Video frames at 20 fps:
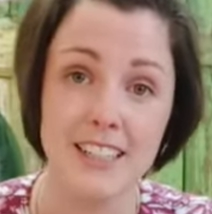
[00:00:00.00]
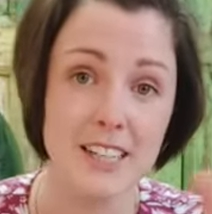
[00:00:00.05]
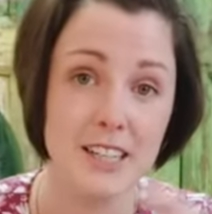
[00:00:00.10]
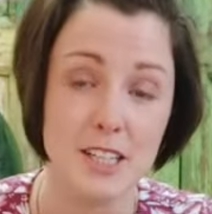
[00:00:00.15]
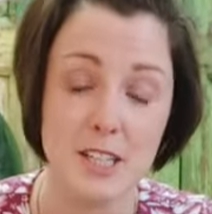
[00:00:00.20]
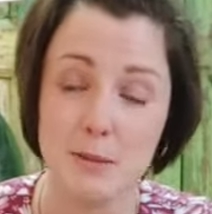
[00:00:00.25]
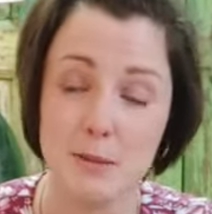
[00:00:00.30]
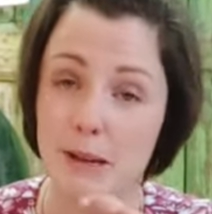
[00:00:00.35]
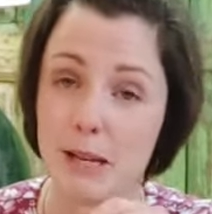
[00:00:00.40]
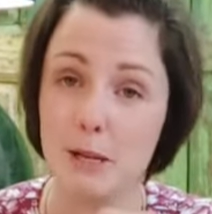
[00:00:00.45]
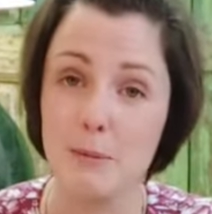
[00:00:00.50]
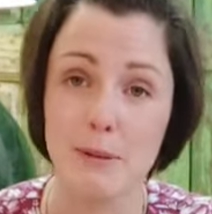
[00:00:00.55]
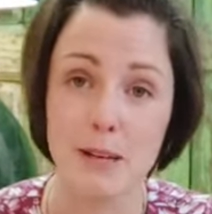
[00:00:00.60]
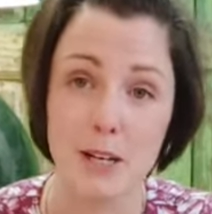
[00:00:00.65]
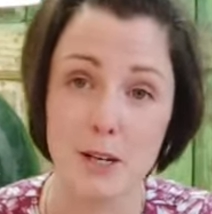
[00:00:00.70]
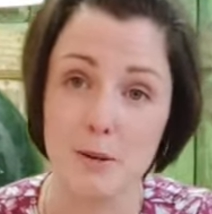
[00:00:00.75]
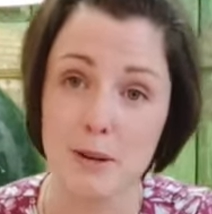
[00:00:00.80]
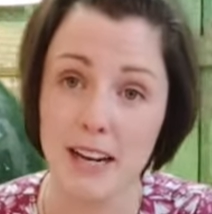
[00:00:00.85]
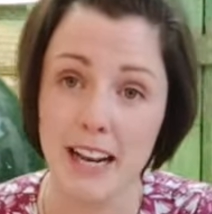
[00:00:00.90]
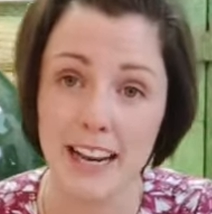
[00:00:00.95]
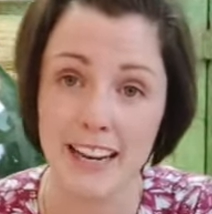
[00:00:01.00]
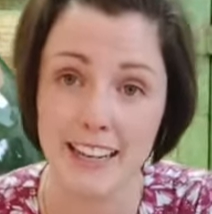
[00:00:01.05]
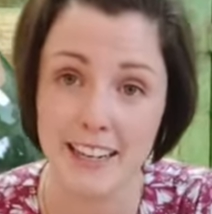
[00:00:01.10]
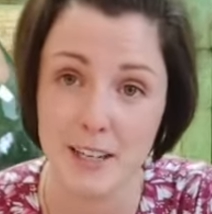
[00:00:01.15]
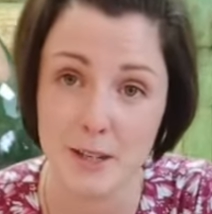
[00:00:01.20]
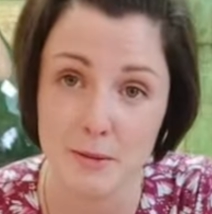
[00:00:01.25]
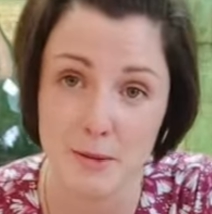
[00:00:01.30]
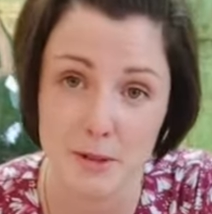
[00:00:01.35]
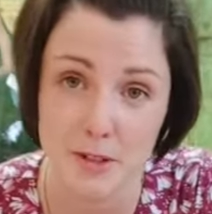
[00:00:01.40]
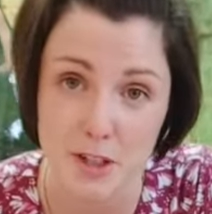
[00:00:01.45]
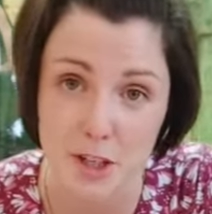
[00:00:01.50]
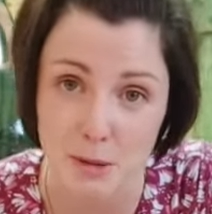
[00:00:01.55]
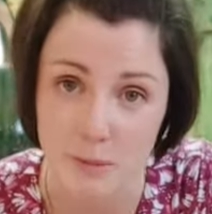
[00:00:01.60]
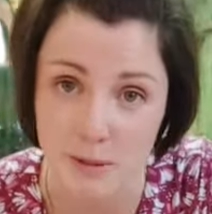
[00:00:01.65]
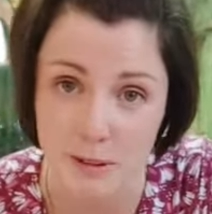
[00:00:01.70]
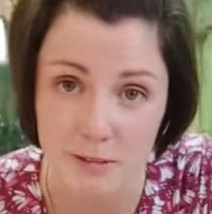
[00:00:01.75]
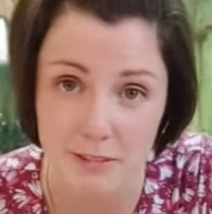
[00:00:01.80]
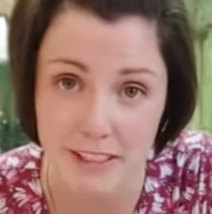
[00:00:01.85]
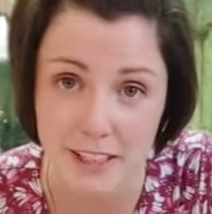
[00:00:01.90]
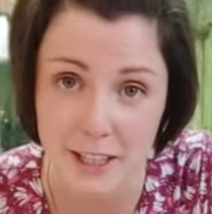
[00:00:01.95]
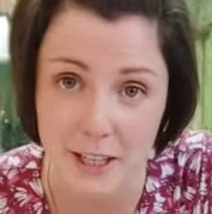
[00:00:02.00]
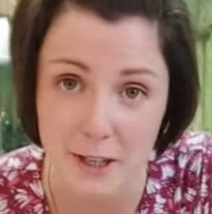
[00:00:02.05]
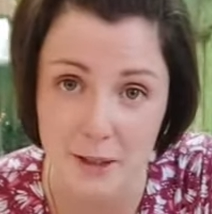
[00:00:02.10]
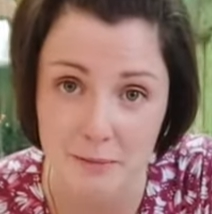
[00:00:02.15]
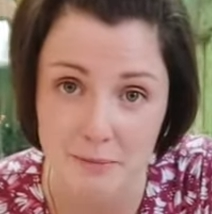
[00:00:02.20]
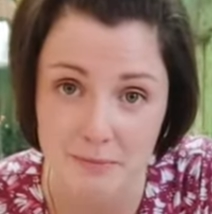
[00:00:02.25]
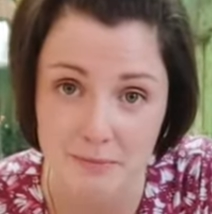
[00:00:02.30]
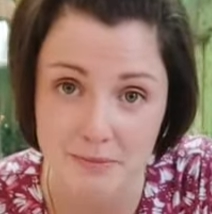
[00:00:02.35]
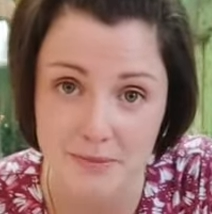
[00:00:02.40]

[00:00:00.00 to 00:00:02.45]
Just make up a little one, hang it in your wardrobe, it'll look really cute.